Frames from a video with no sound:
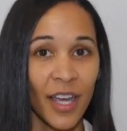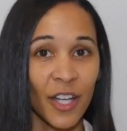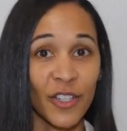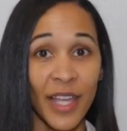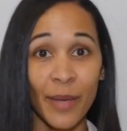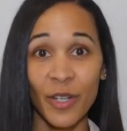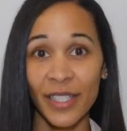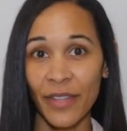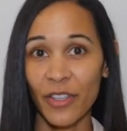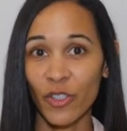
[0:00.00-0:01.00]
Your neighbor
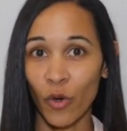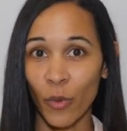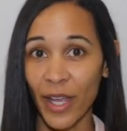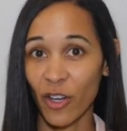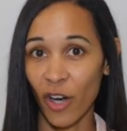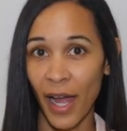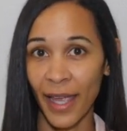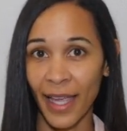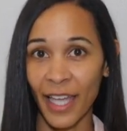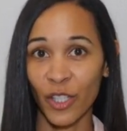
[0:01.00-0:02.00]
is at the doorway
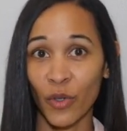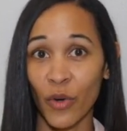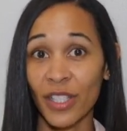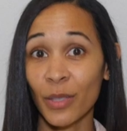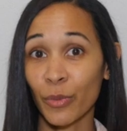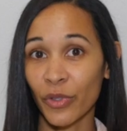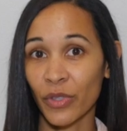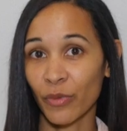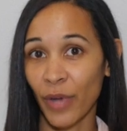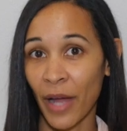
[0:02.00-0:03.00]
crying, and you notice a
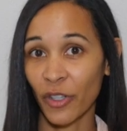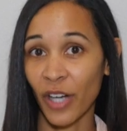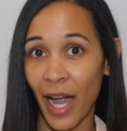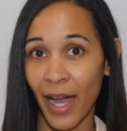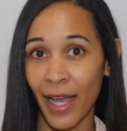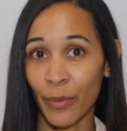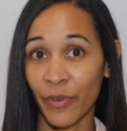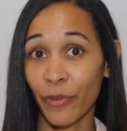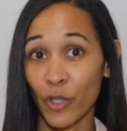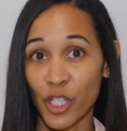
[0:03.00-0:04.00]
bruise around her eye
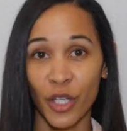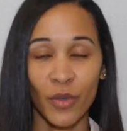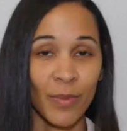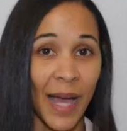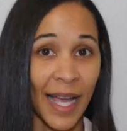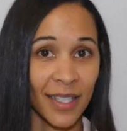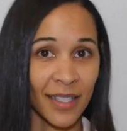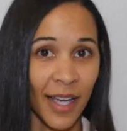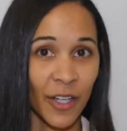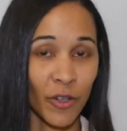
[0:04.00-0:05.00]
before she goes back
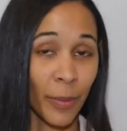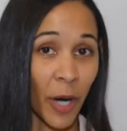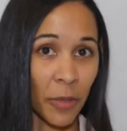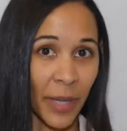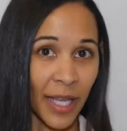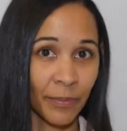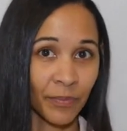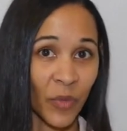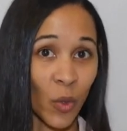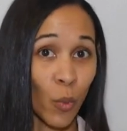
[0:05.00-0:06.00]
inside her apartment.
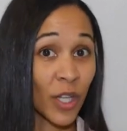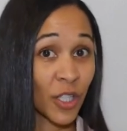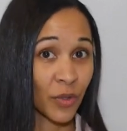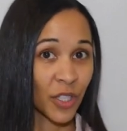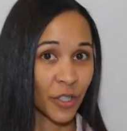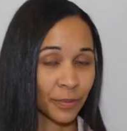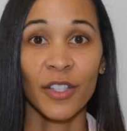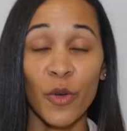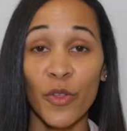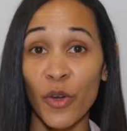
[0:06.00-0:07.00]
What do you do?
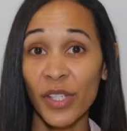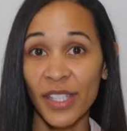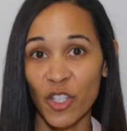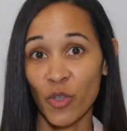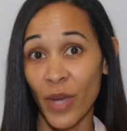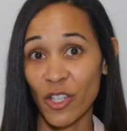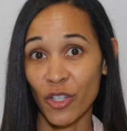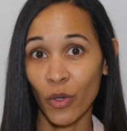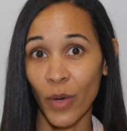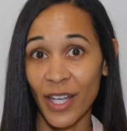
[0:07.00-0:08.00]
So, those
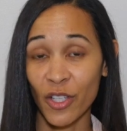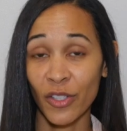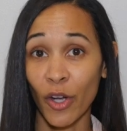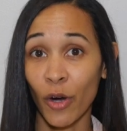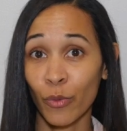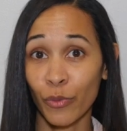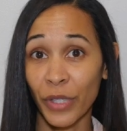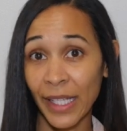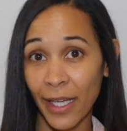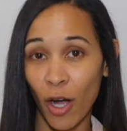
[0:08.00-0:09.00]
situational questions are
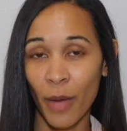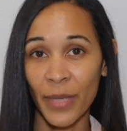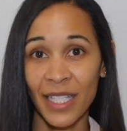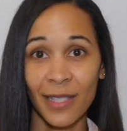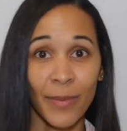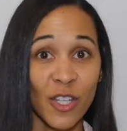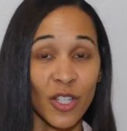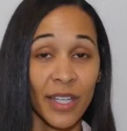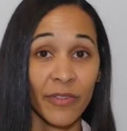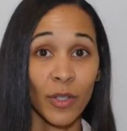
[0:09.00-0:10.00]
really common,
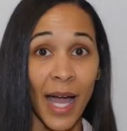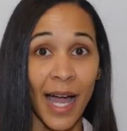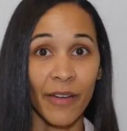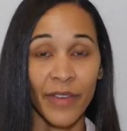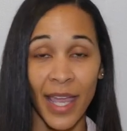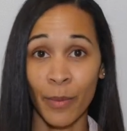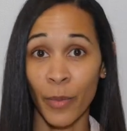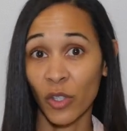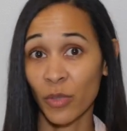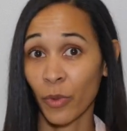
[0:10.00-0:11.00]
especially if you have a
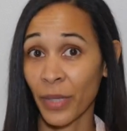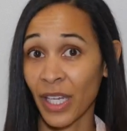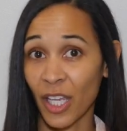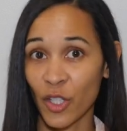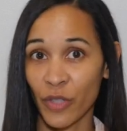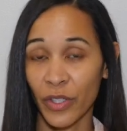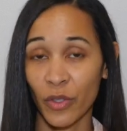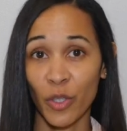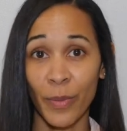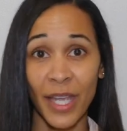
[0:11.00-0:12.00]
multiple mini
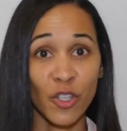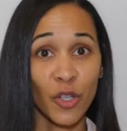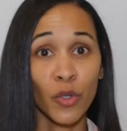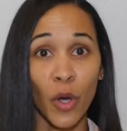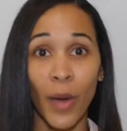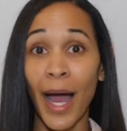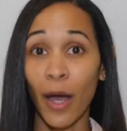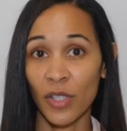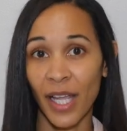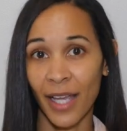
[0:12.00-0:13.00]
interview. So, make sure you know
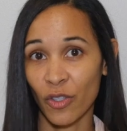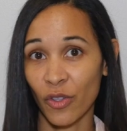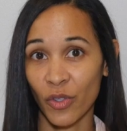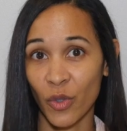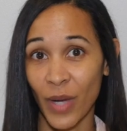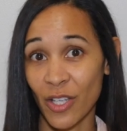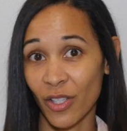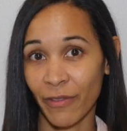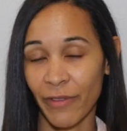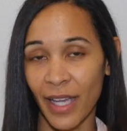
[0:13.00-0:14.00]
how to answer those
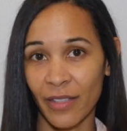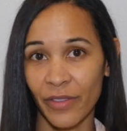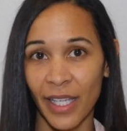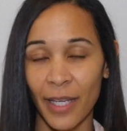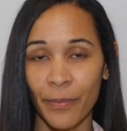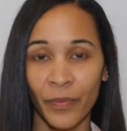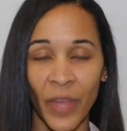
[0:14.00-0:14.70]
questions effectively.